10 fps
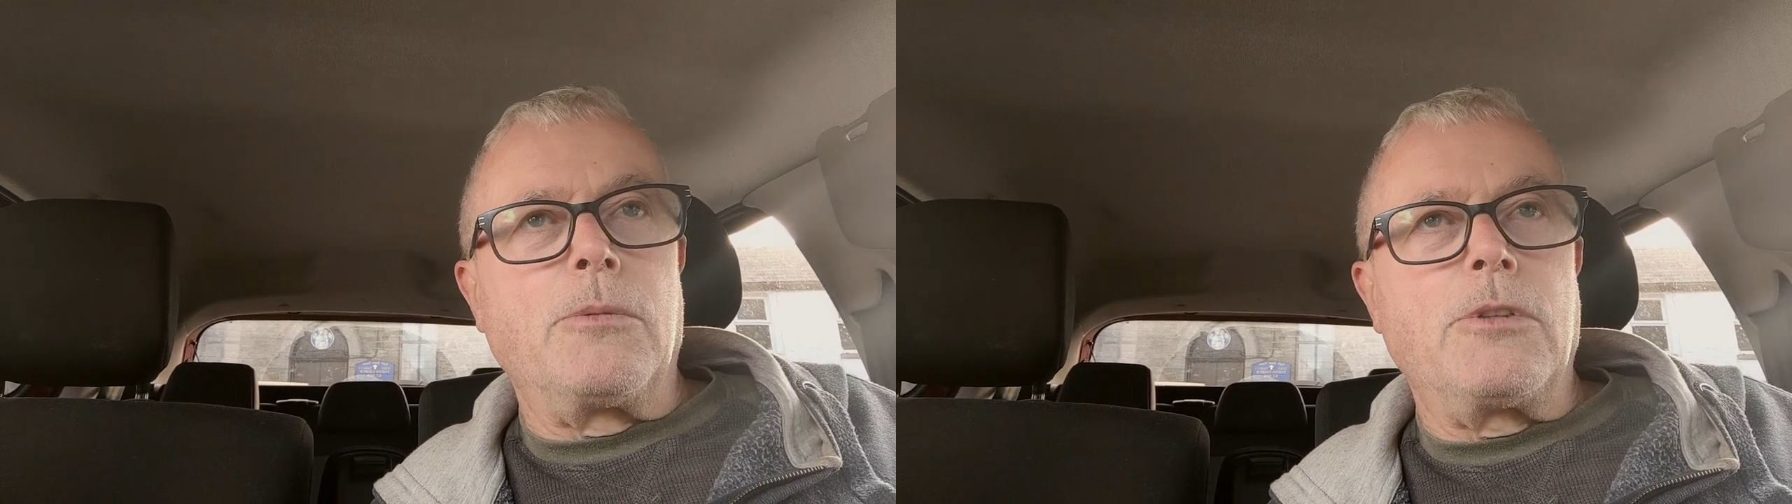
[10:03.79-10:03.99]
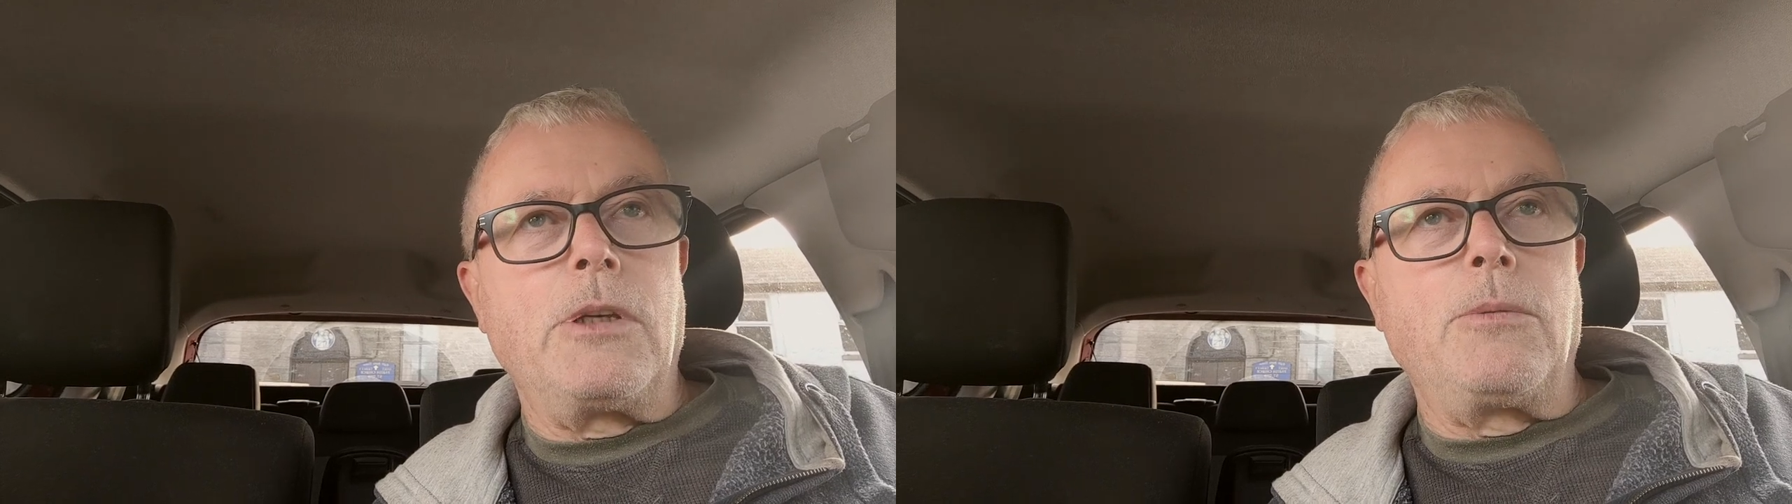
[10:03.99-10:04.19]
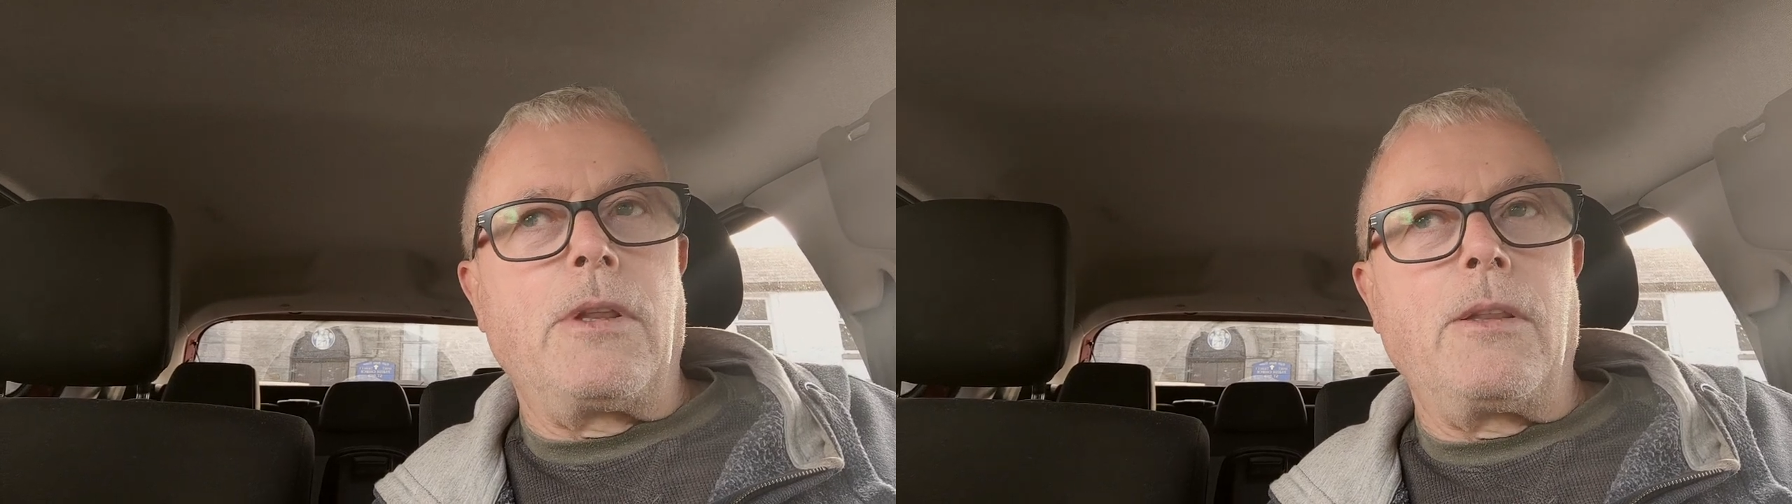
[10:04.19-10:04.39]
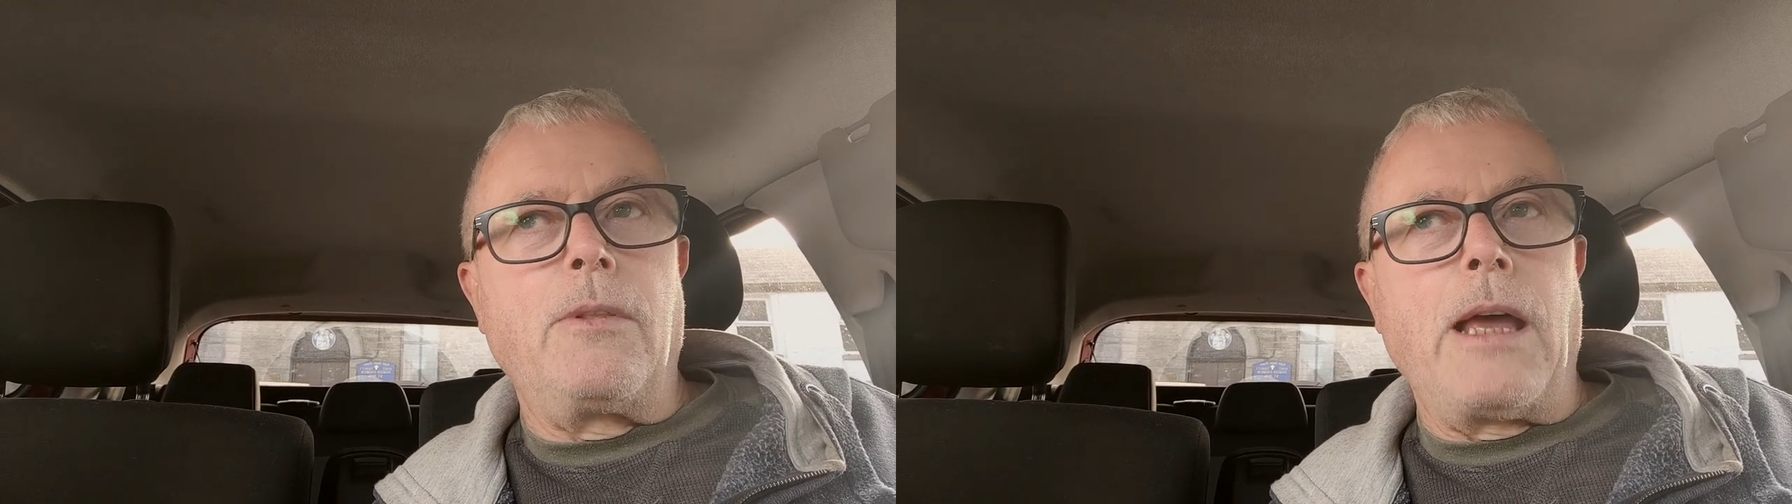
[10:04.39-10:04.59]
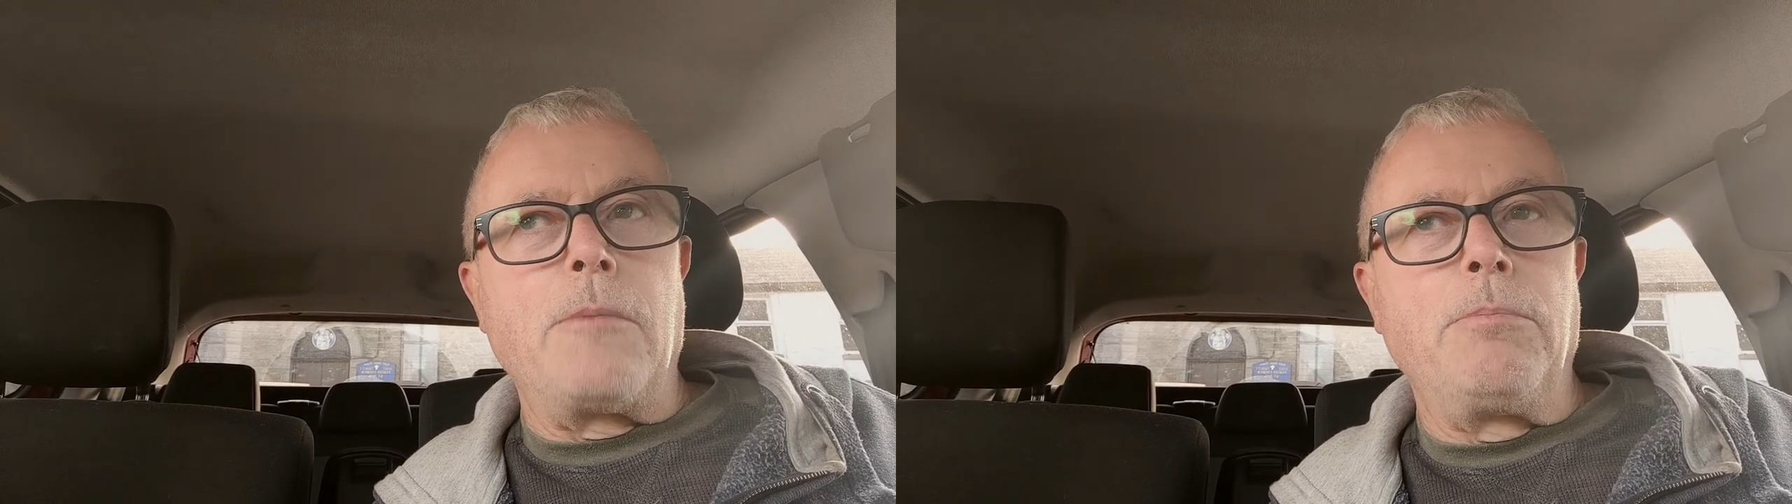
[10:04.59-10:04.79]
We'll see what
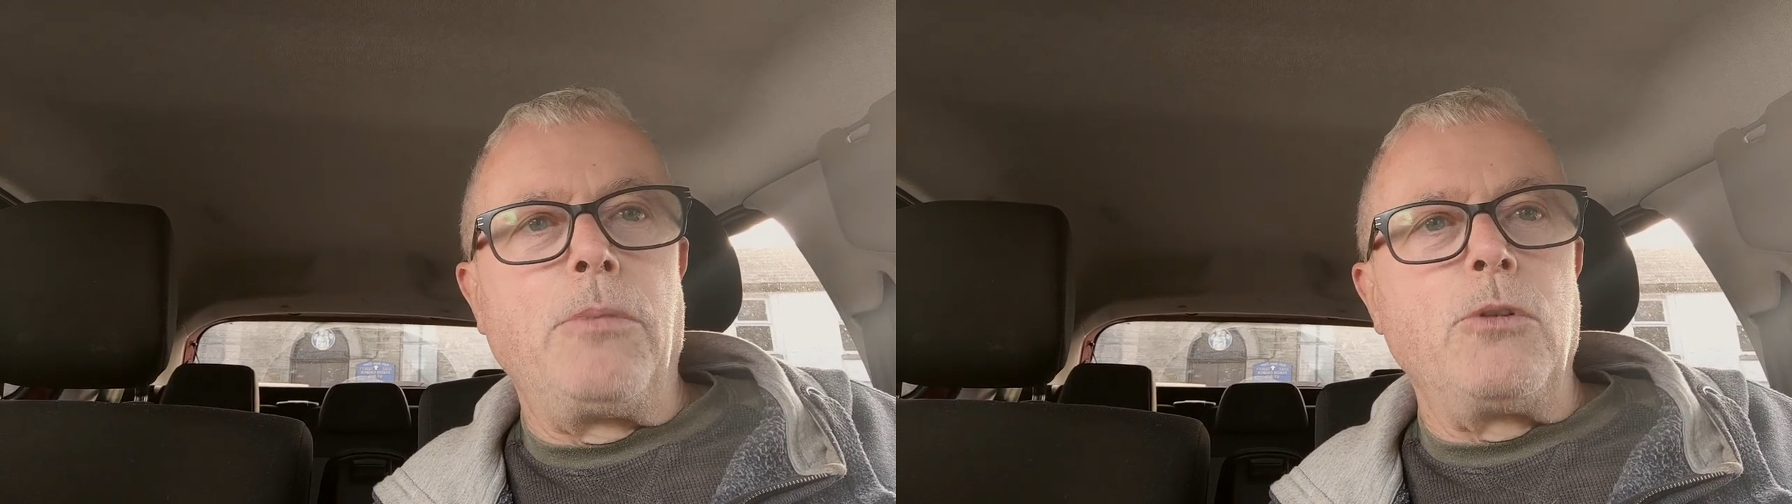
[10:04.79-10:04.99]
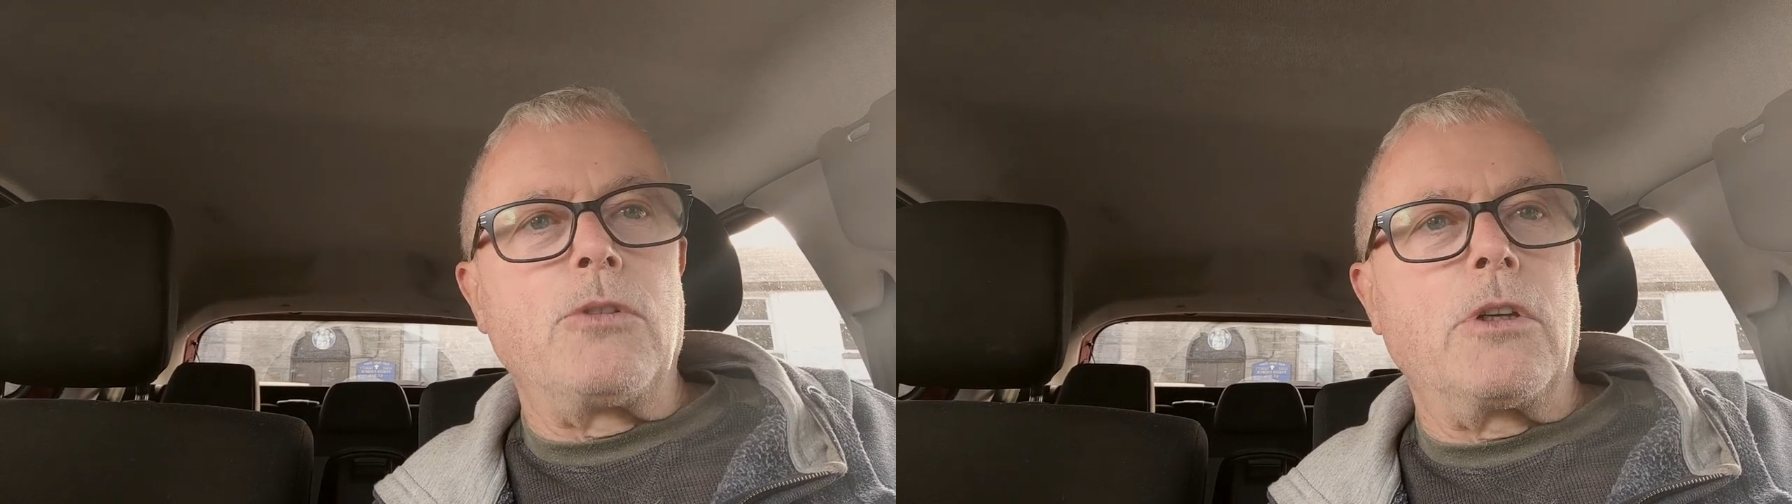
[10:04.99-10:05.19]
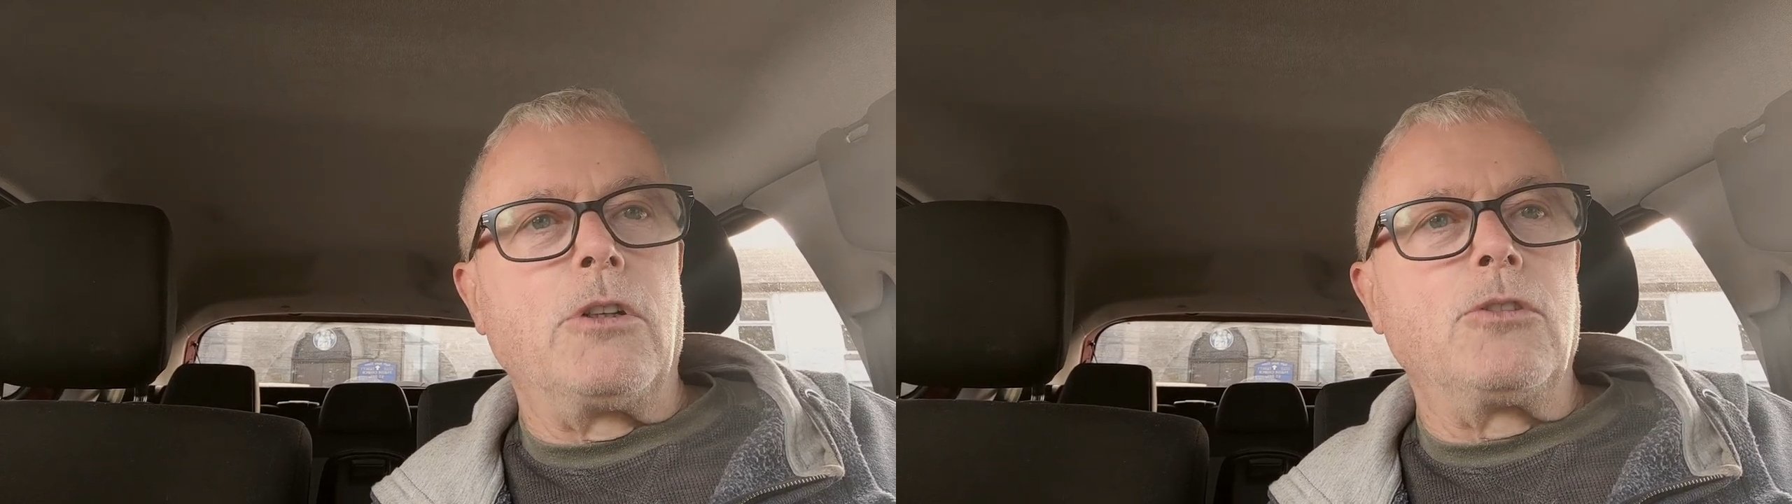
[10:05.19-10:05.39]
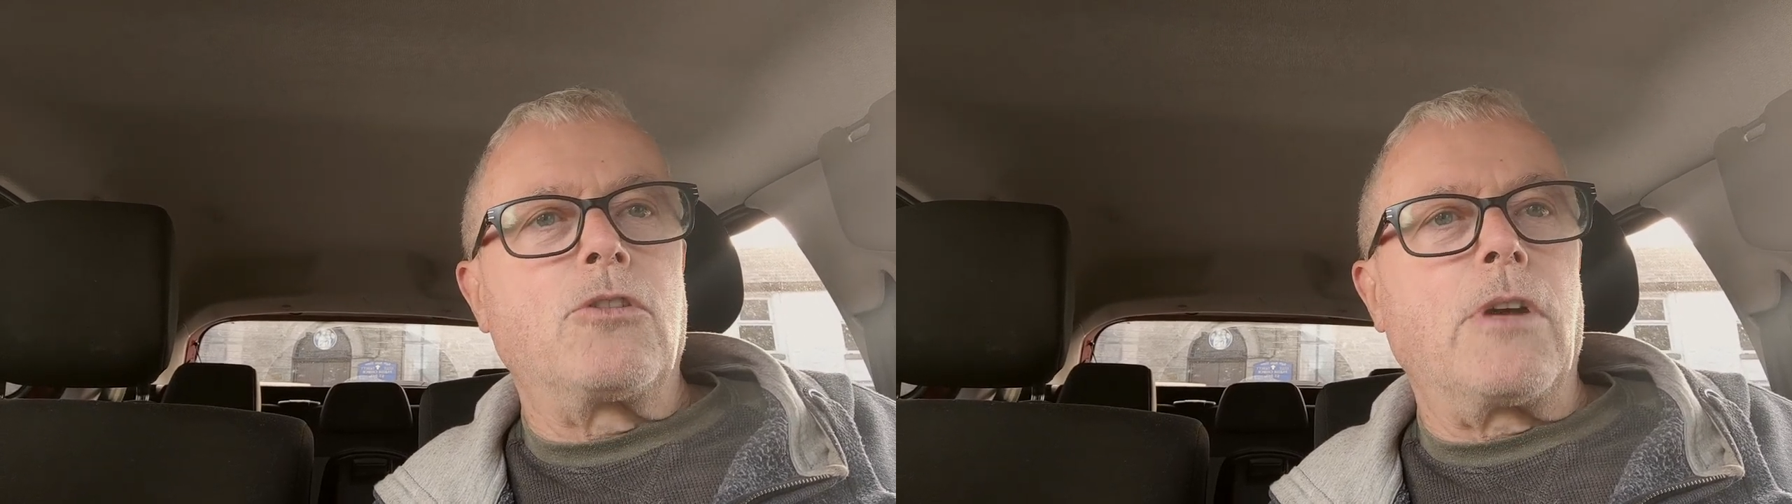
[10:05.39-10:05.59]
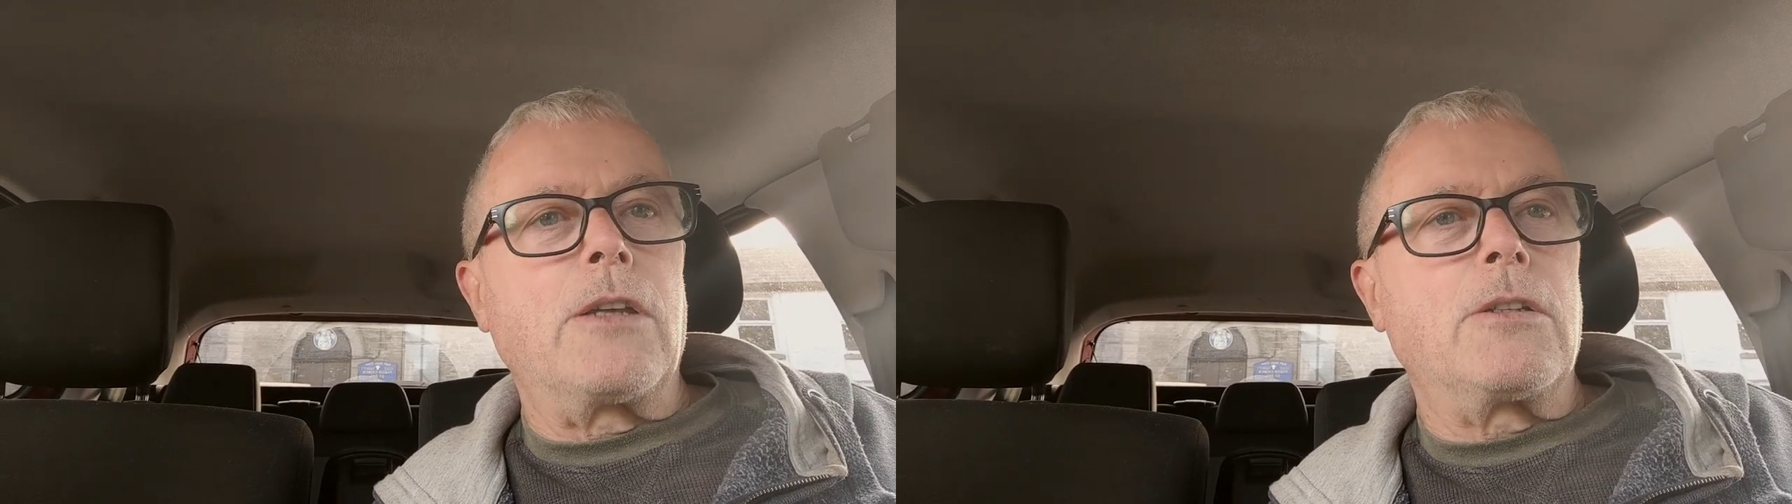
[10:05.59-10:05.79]
that boosts the
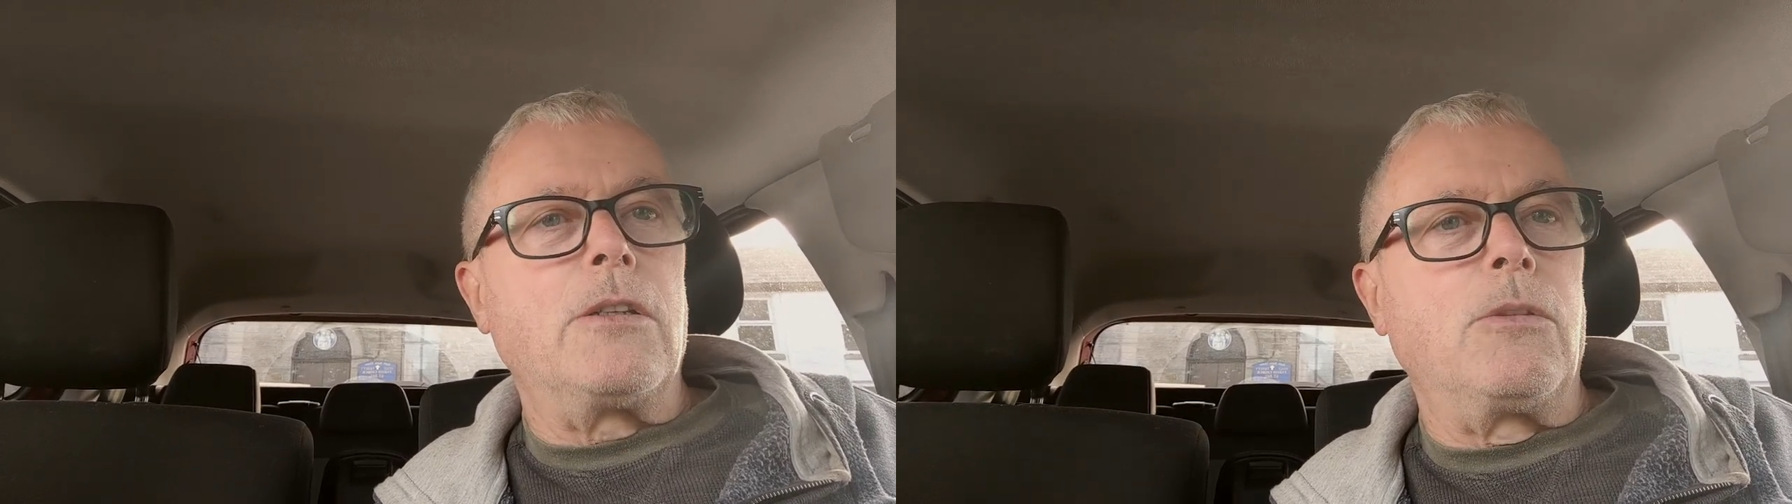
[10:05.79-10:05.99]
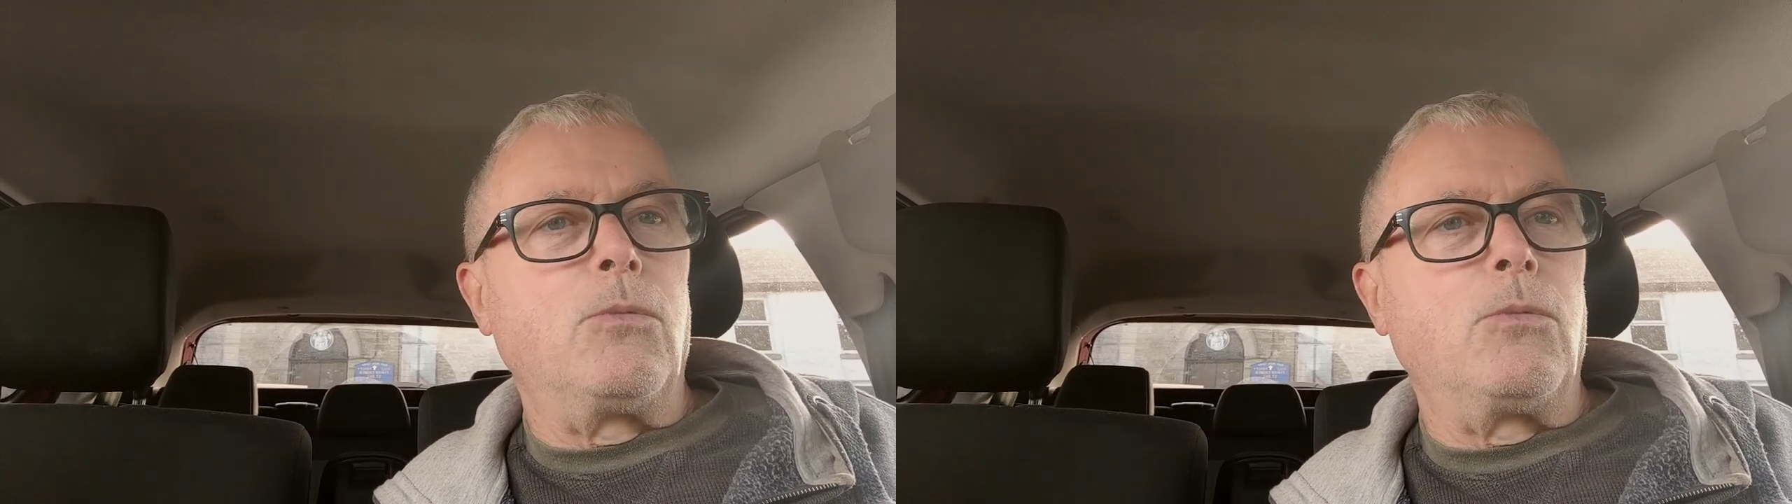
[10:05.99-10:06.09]
contrast and